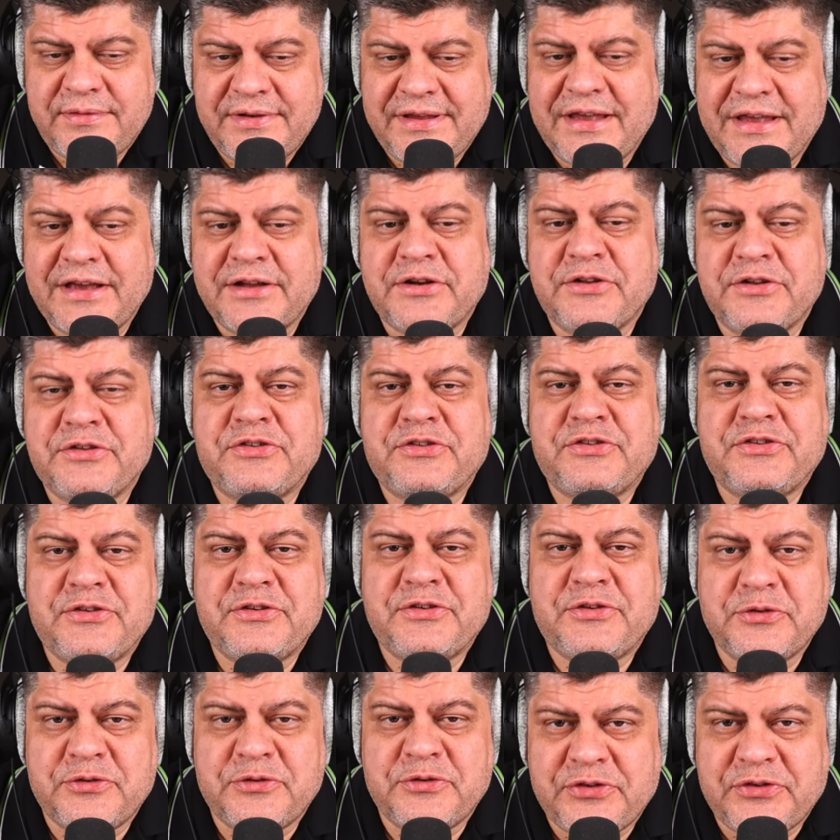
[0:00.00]
get
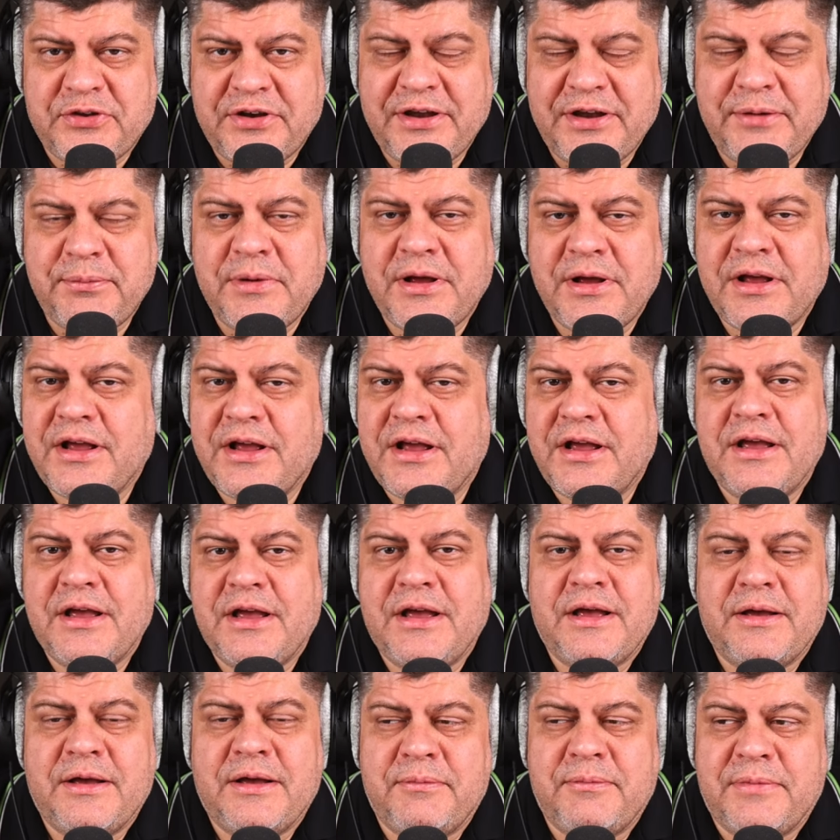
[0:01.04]
us to stream,
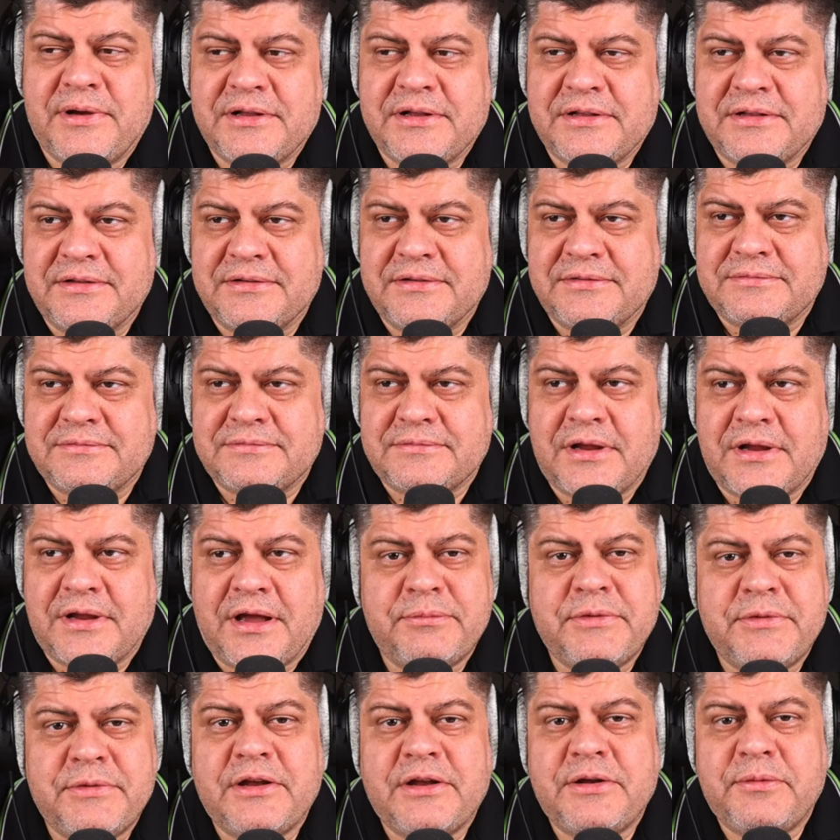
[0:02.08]
but
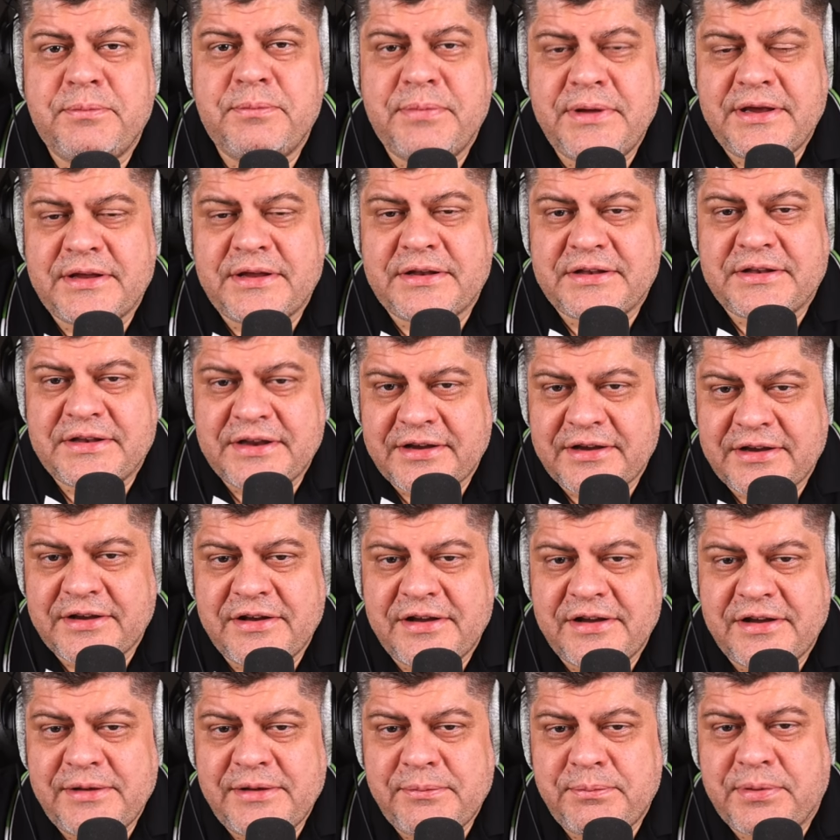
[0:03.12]
I'm not a big tech
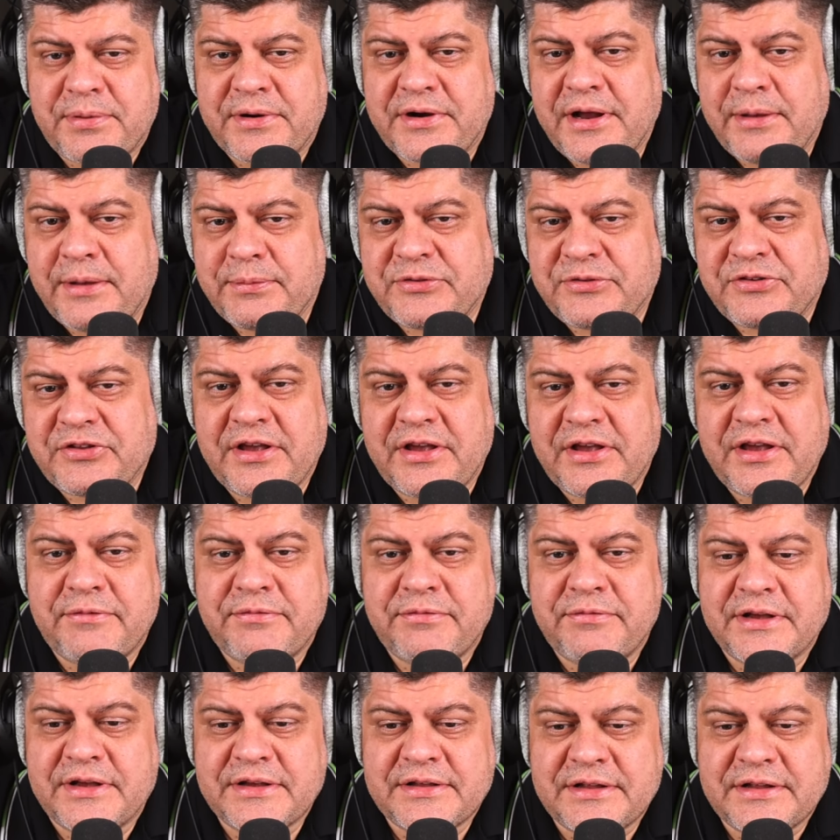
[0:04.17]
guy. Perhaps they
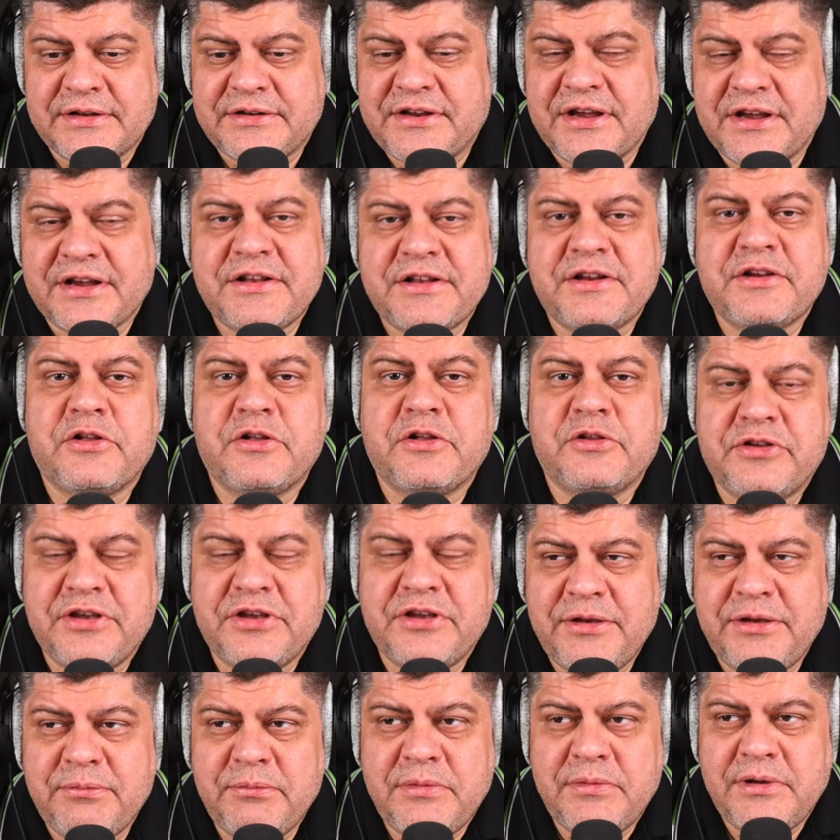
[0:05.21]
have like a technical
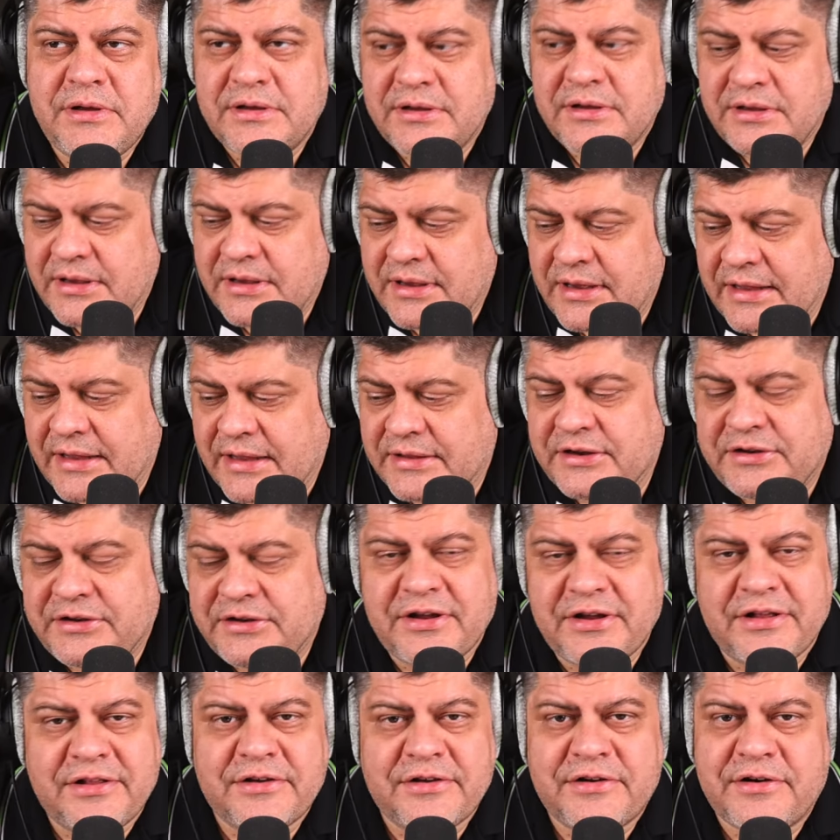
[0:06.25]
team at the
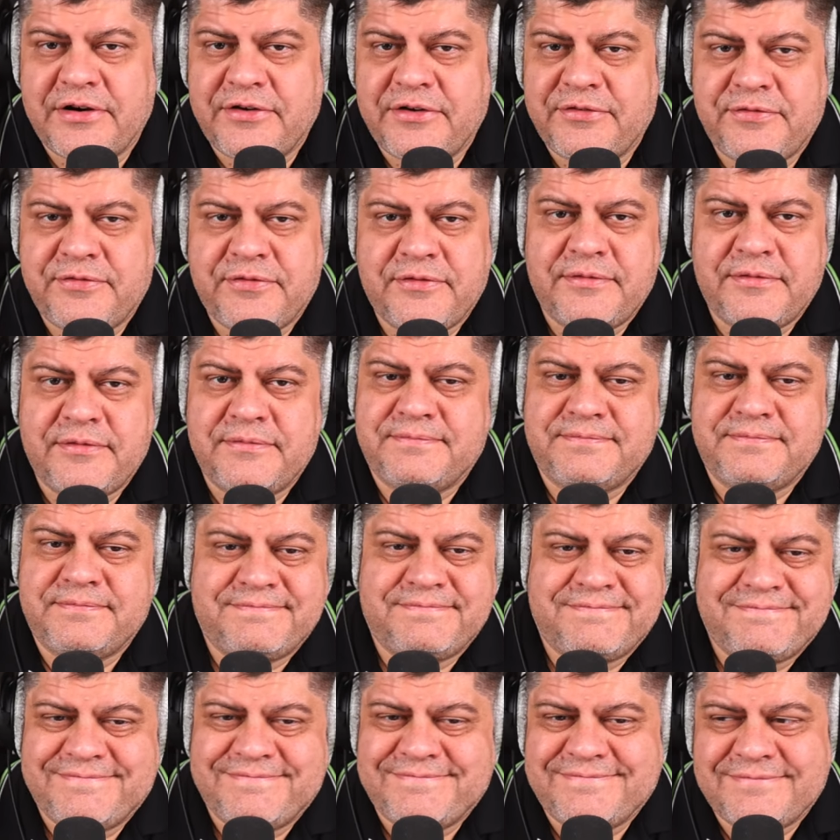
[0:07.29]
Telegraph.
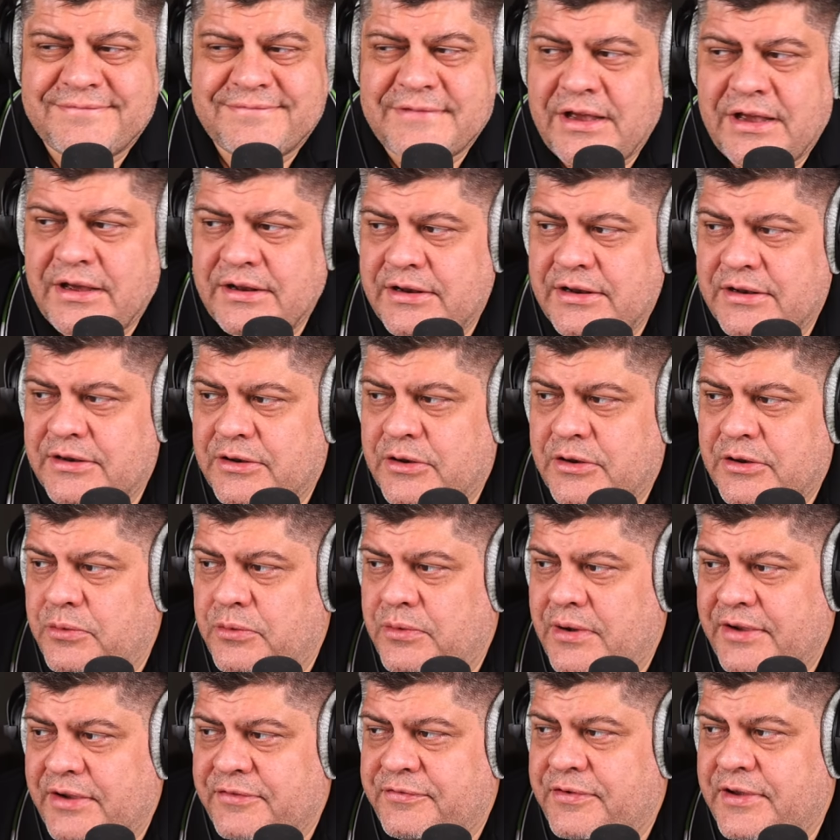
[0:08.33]
I didn't
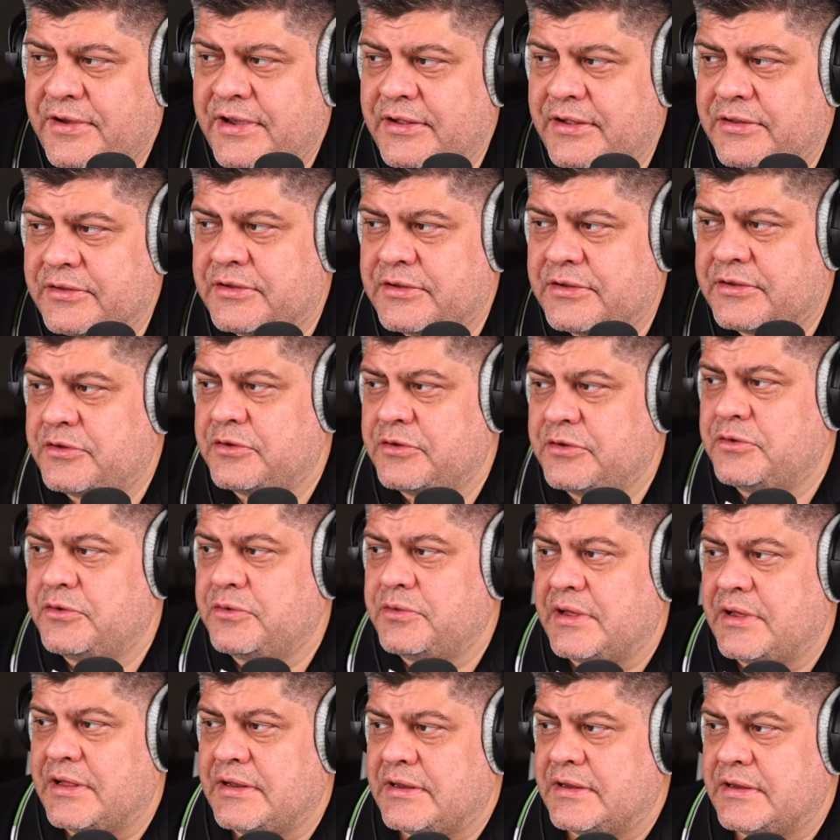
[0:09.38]
know. I failed to
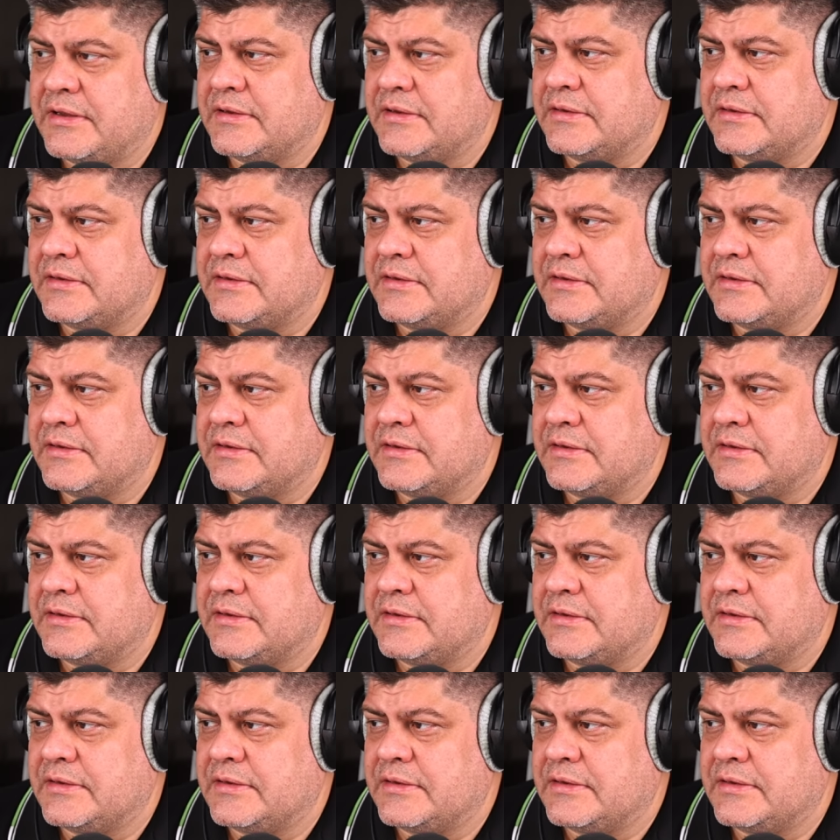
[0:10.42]
do that.